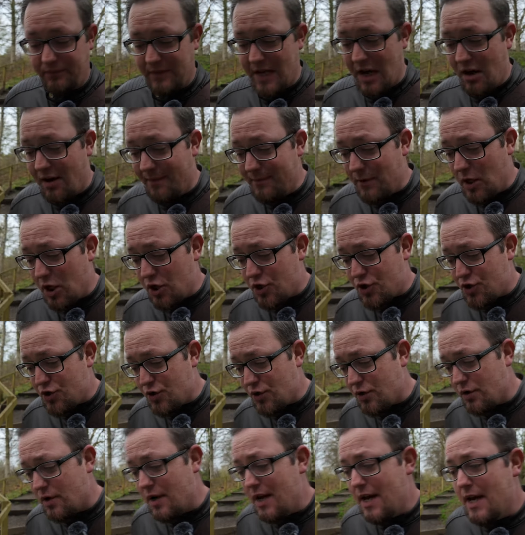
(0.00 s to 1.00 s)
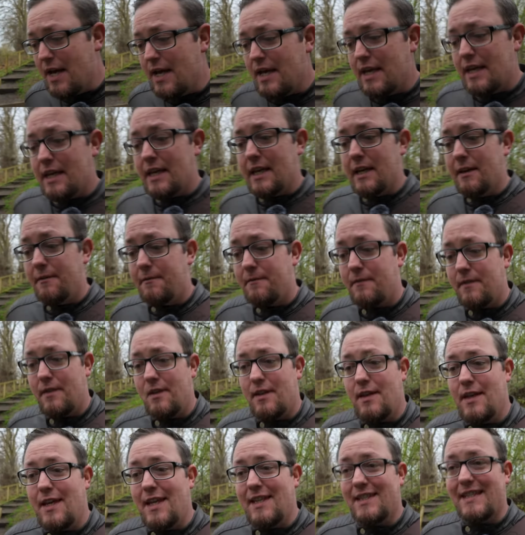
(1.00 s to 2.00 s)
Now, I'm not sure if
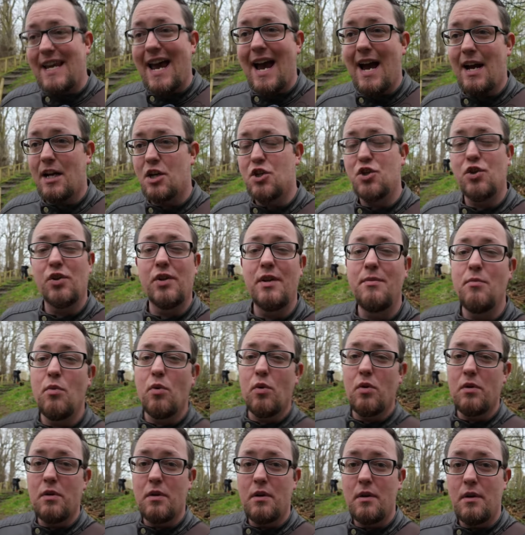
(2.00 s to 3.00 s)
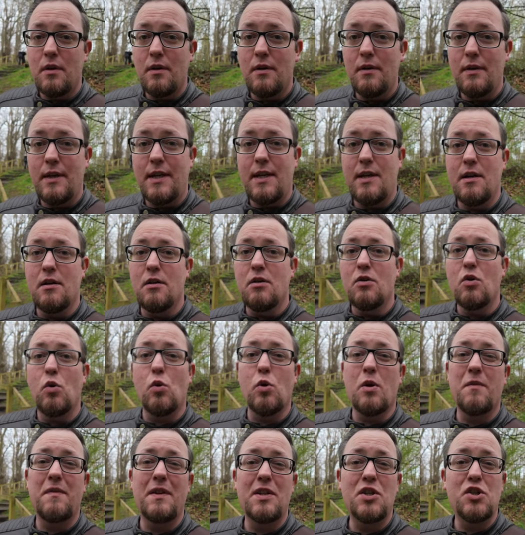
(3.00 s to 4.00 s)
it's actually more here
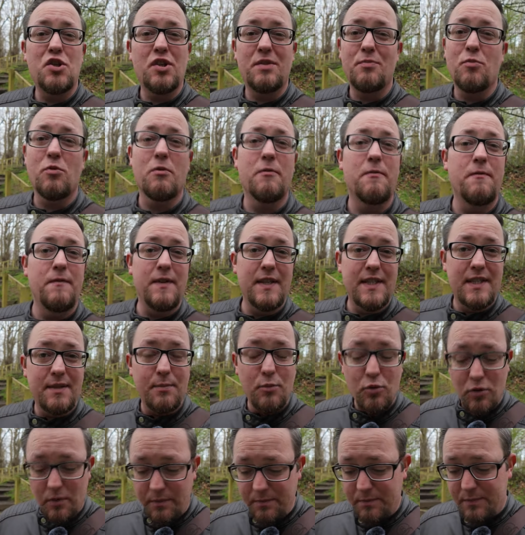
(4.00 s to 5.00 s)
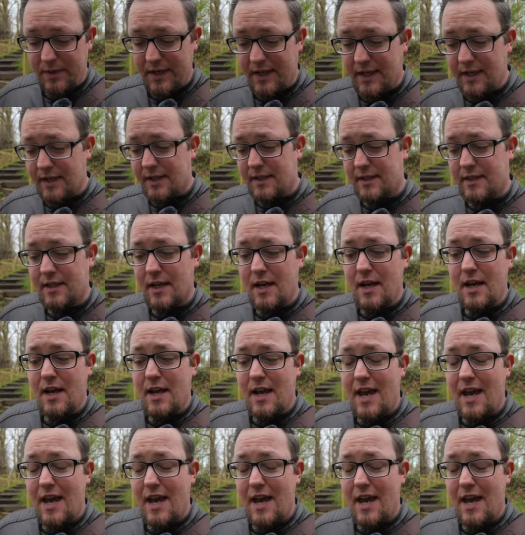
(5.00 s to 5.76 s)
or if it's just more visible because